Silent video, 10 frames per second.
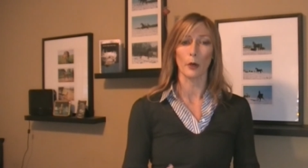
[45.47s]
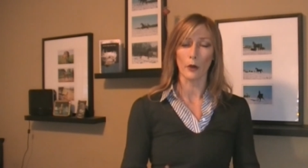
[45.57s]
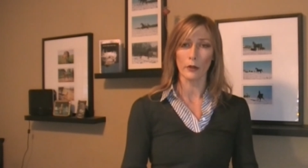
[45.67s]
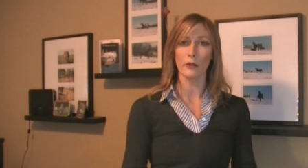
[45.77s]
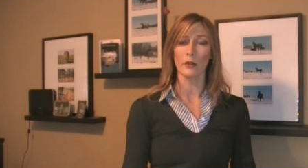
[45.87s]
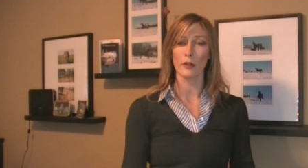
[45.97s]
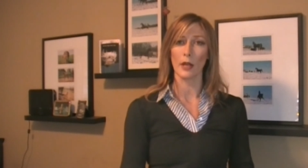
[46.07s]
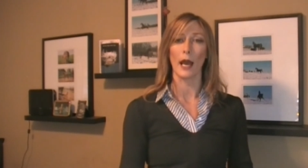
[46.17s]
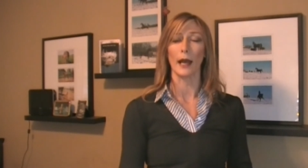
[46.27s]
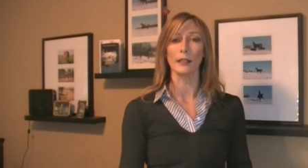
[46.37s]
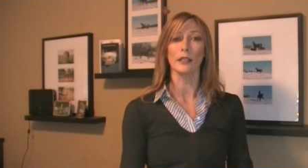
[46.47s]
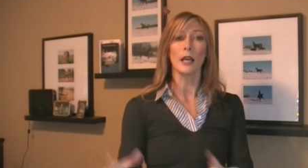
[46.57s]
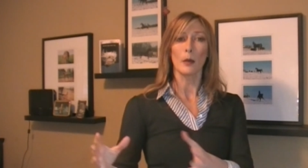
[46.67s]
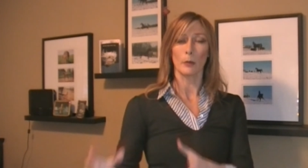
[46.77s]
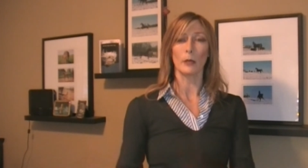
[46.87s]
But other than that,
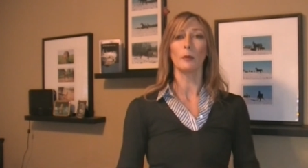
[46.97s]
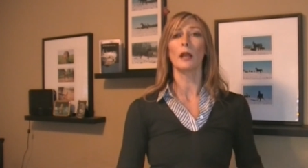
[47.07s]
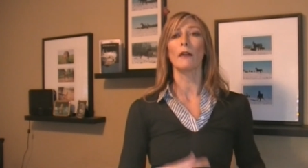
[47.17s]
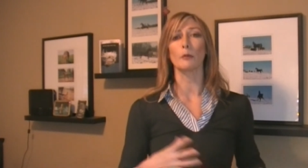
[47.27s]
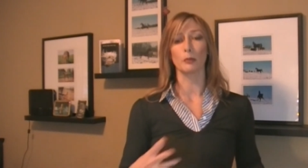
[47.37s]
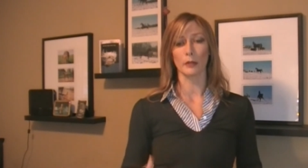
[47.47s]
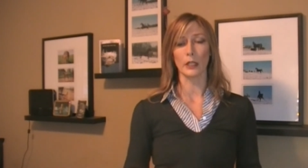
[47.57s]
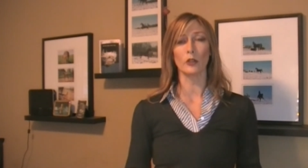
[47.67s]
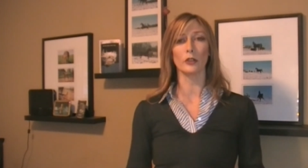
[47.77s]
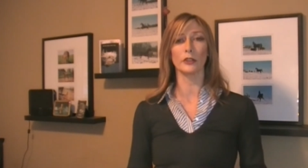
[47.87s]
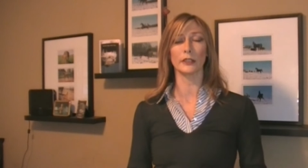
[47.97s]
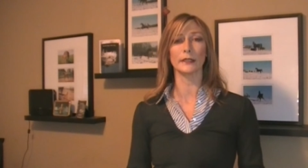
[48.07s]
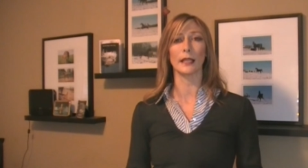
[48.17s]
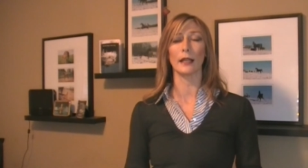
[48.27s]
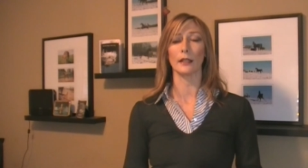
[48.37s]
people have a pretty good
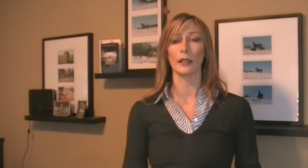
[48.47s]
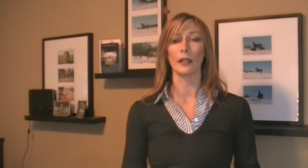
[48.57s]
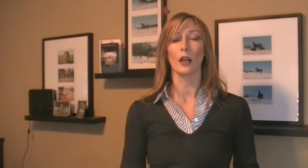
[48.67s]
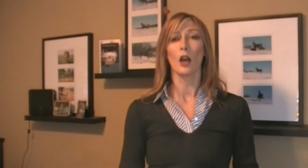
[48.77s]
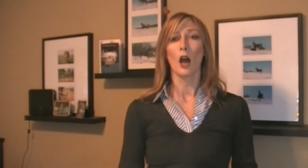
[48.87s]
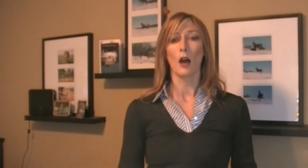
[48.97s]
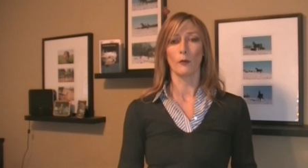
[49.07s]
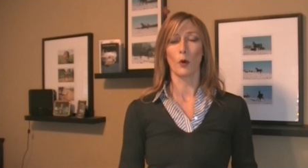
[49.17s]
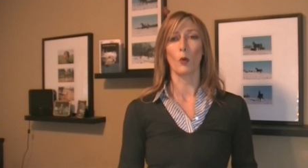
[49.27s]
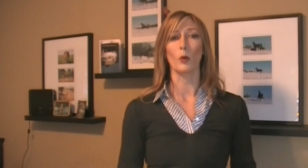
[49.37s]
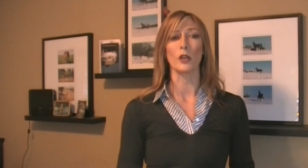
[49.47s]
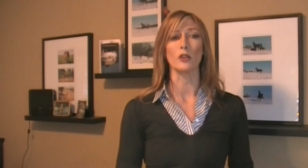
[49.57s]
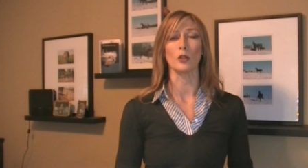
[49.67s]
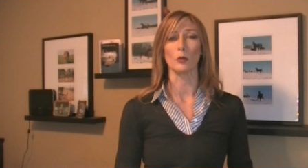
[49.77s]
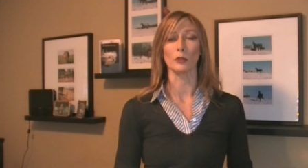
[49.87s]
understanding of what we
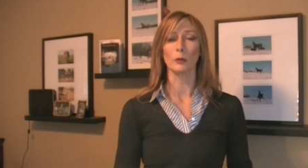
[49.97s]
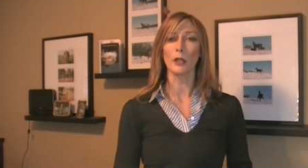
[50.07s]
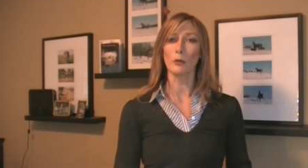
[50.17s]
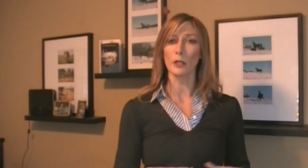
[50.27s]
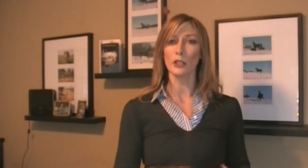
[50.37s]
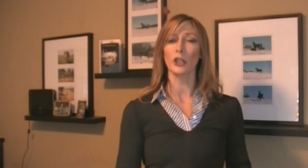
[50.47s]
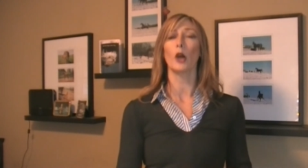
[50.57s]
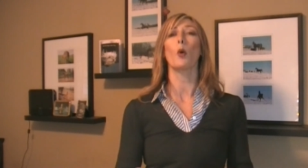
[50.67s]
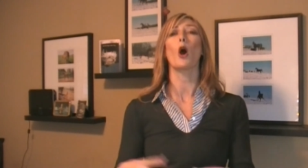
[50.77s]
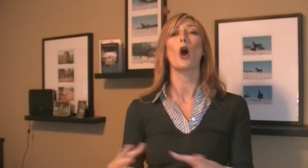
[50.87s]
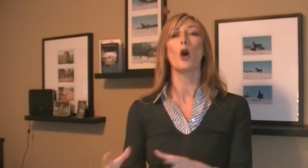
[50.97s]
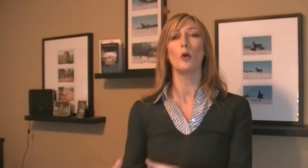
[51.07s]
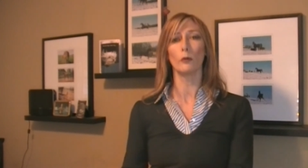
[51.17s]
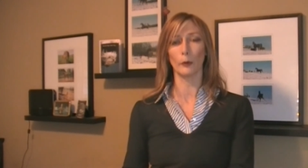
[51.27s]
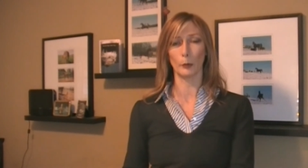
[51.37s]
do. So we don't need to go
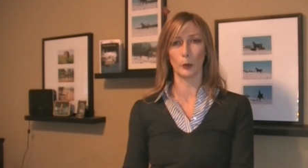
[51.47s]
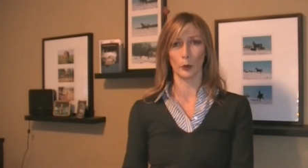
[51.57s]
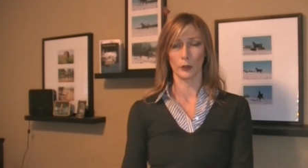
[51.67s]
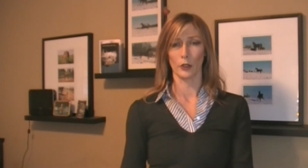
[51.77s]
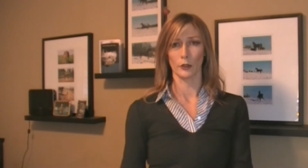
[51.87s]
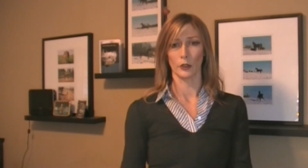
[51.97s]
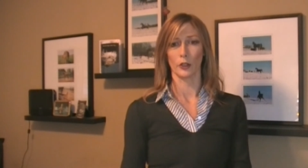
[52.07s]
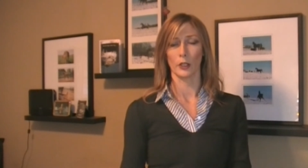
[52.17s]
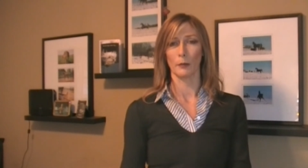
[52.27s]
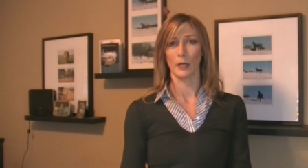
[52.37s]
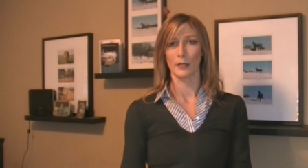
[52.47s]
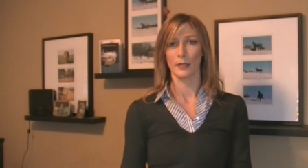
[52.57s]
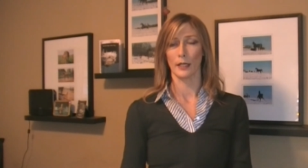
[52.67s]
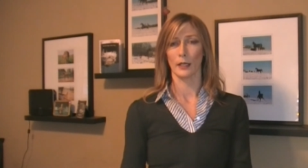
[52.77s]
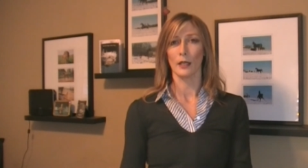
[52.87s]
overboard on
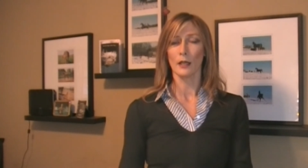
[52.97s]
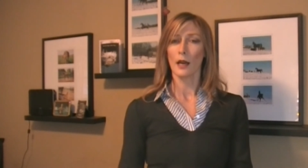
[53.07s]
documenting.